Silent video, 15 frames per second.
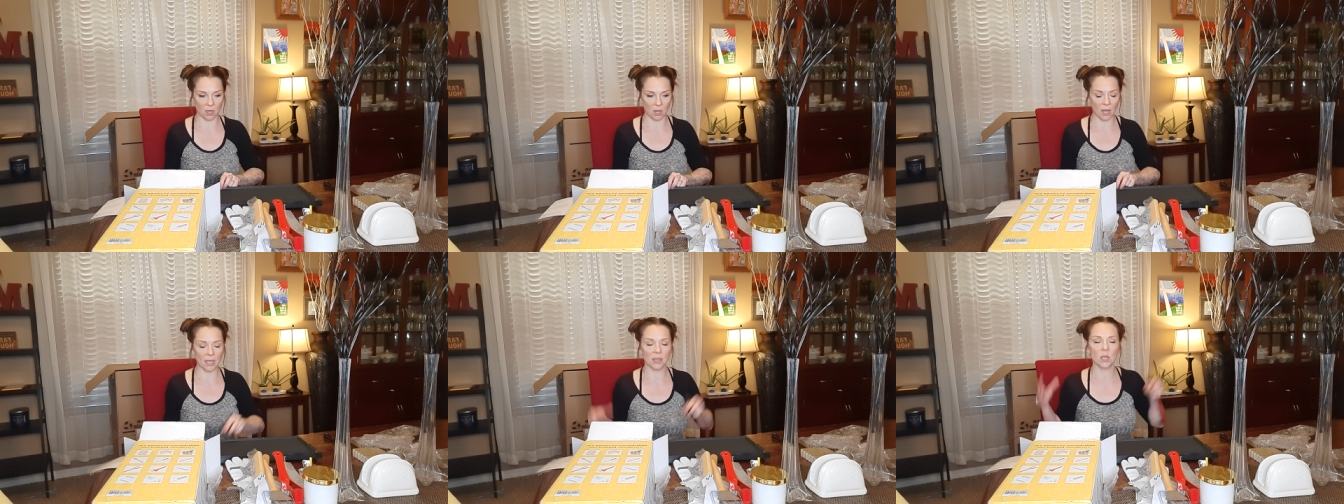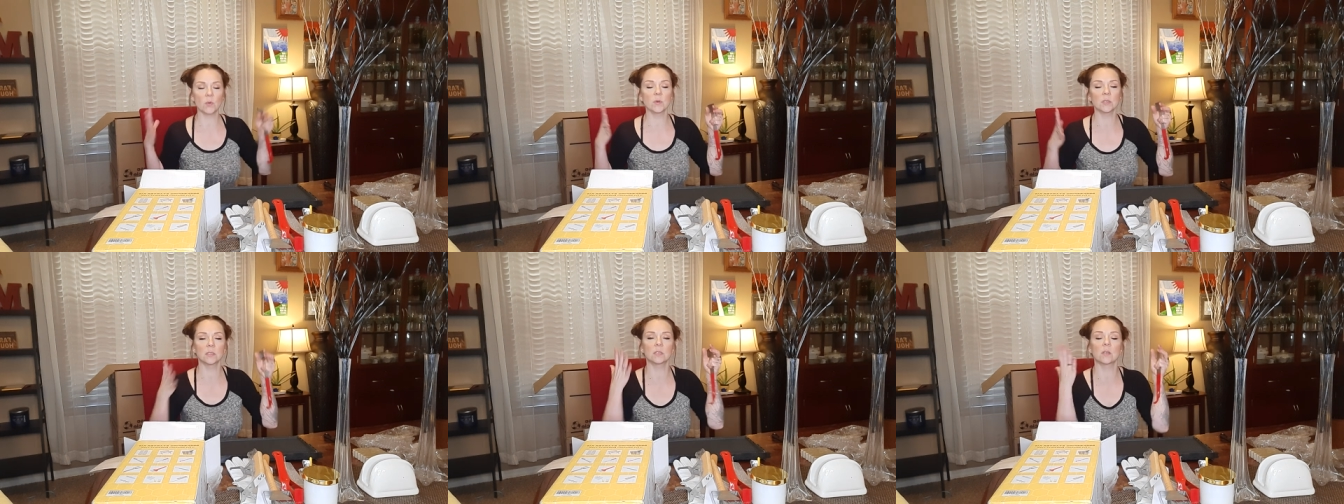like there
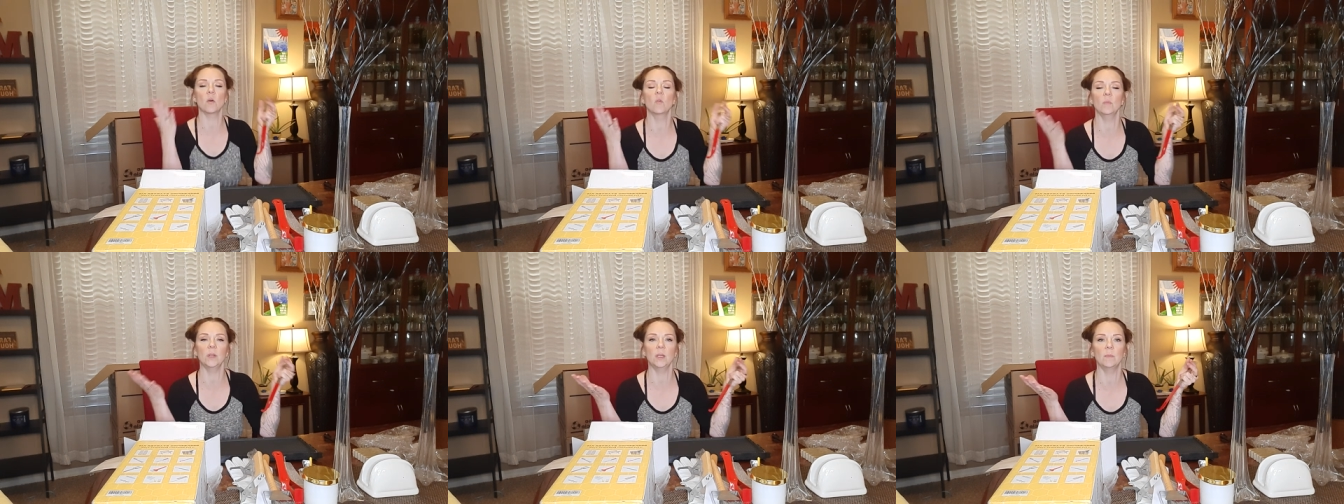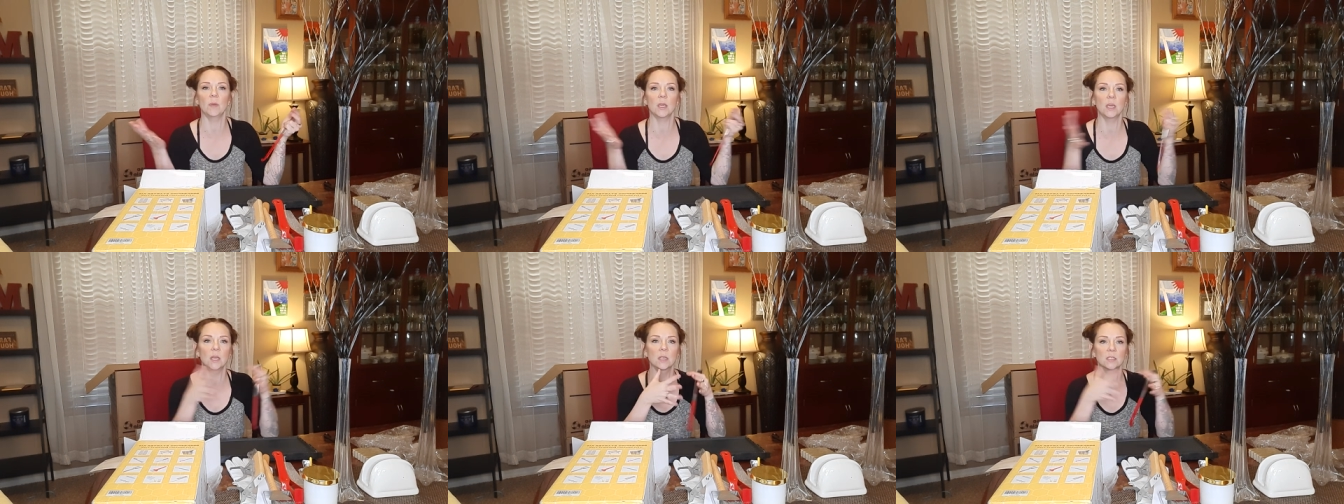were so many
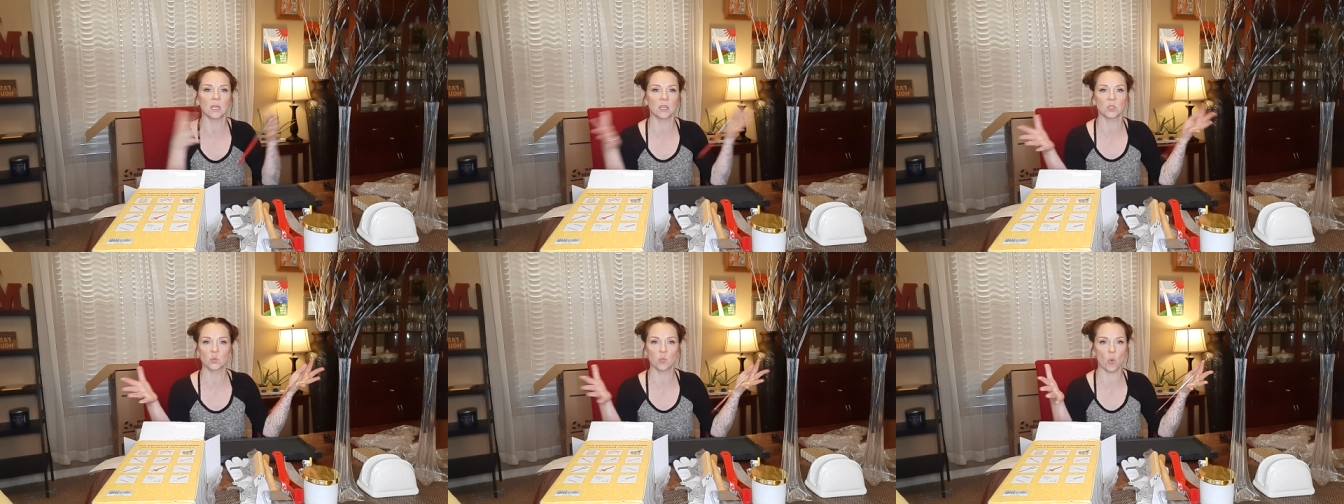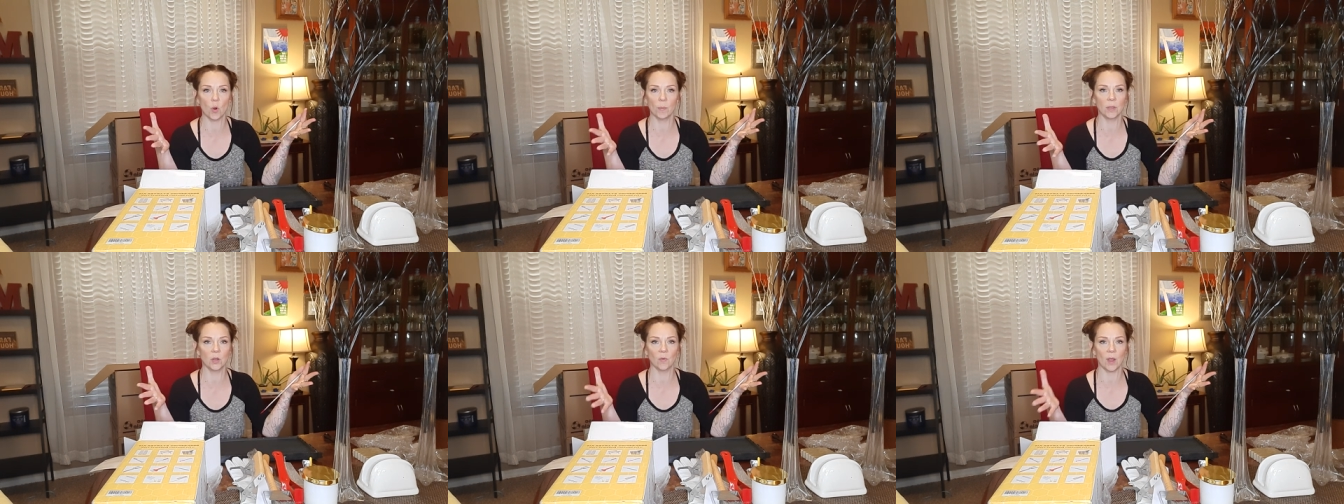bees like
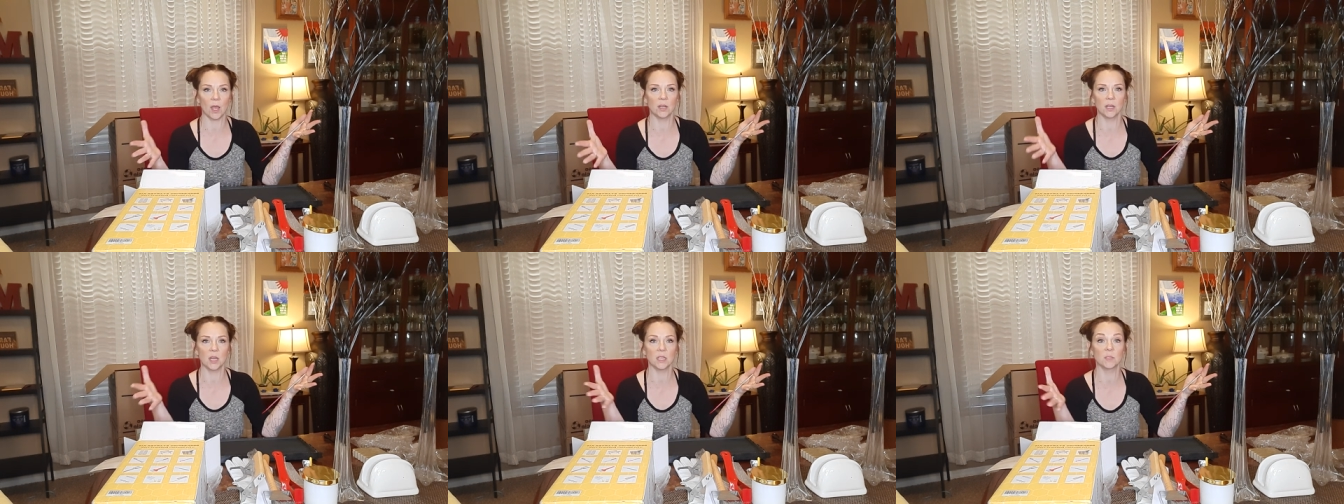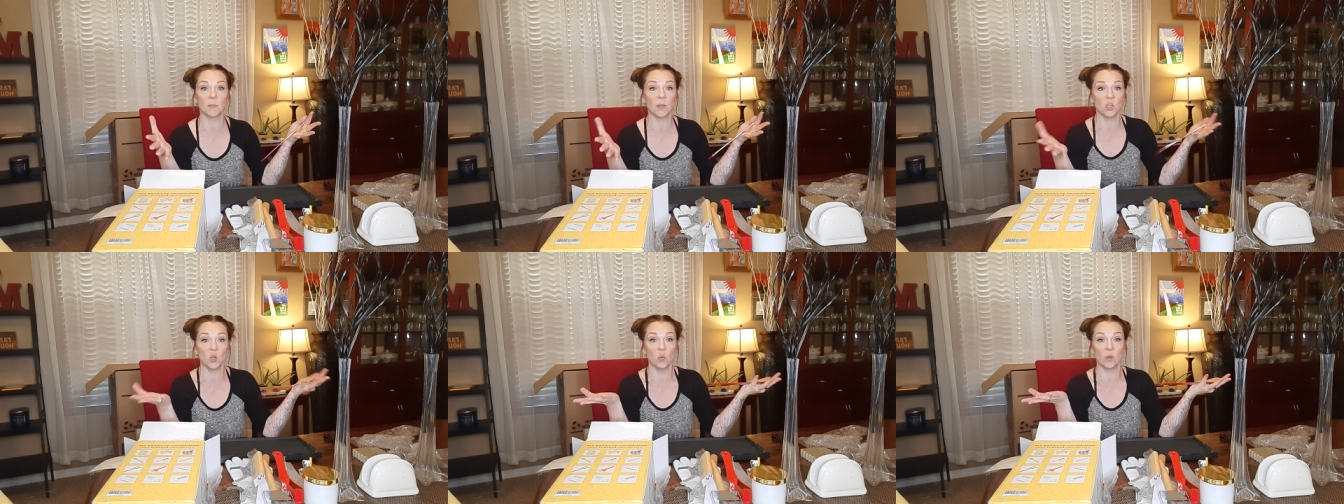swarming around us,
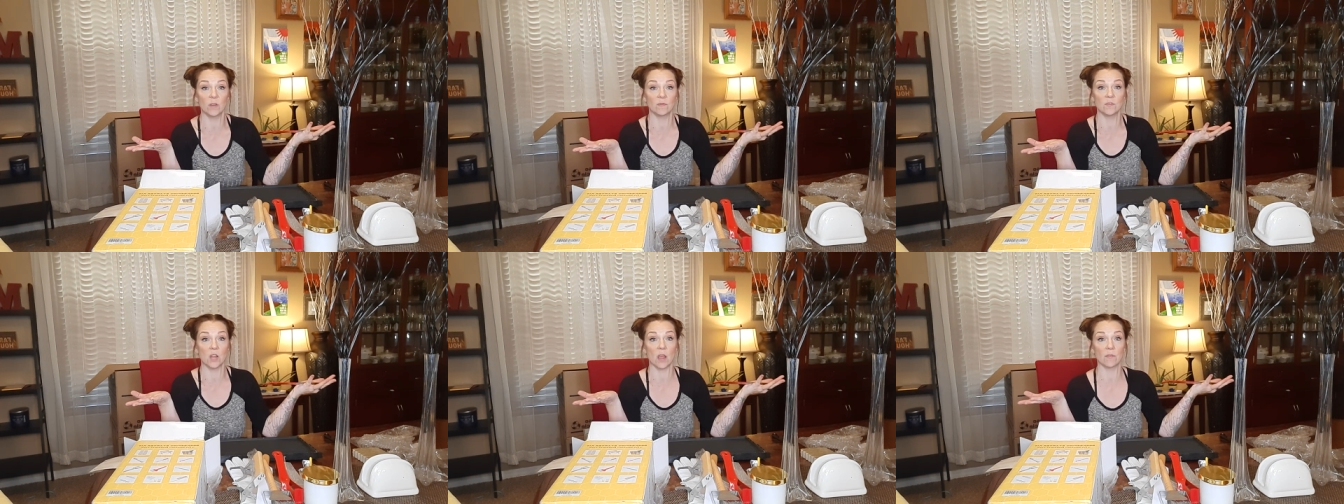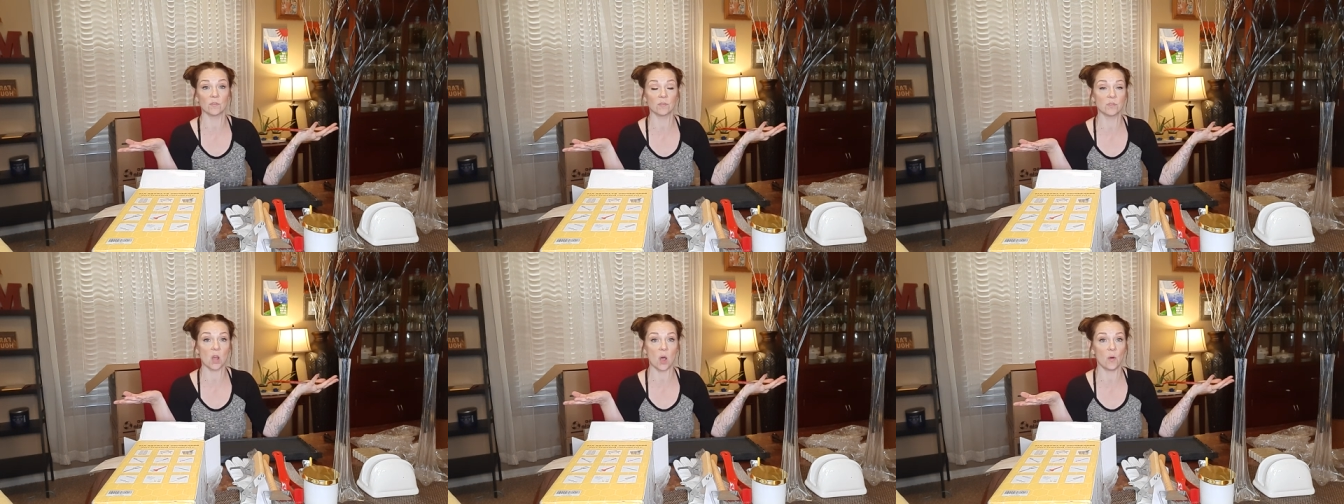but you would have
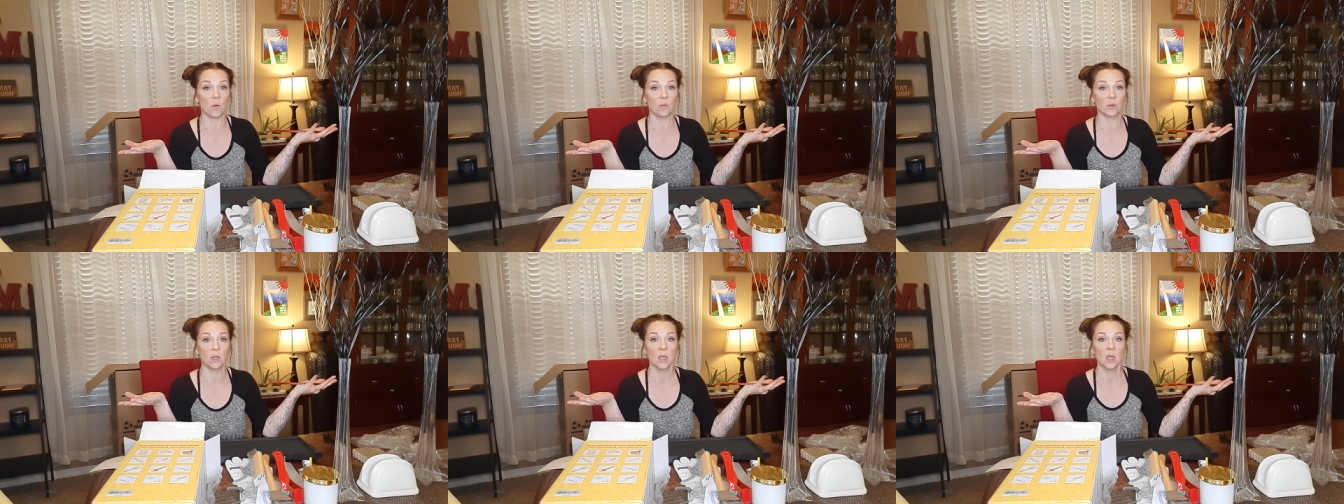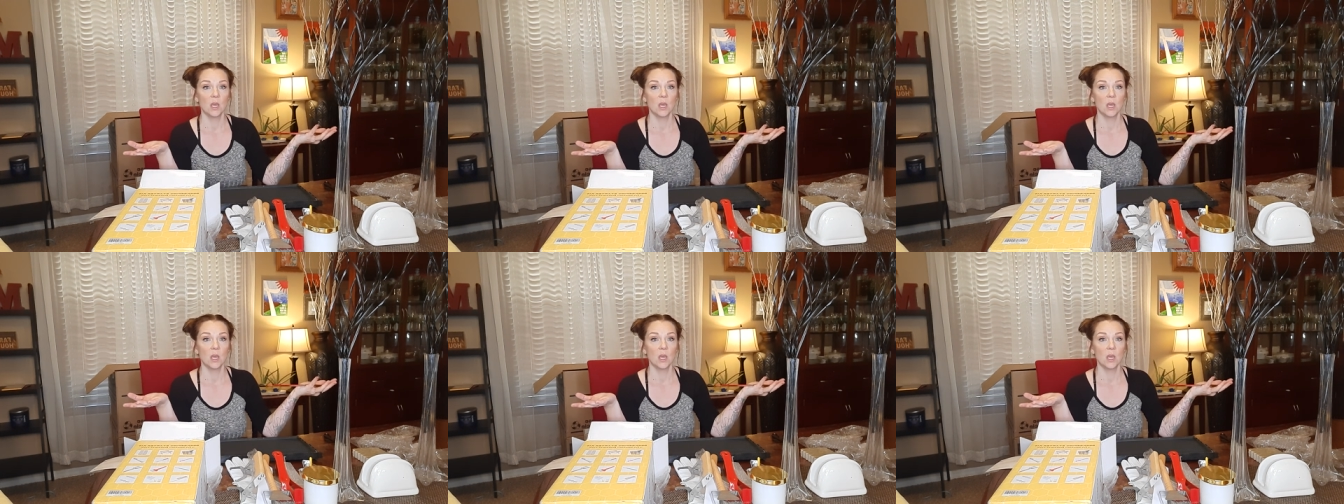never known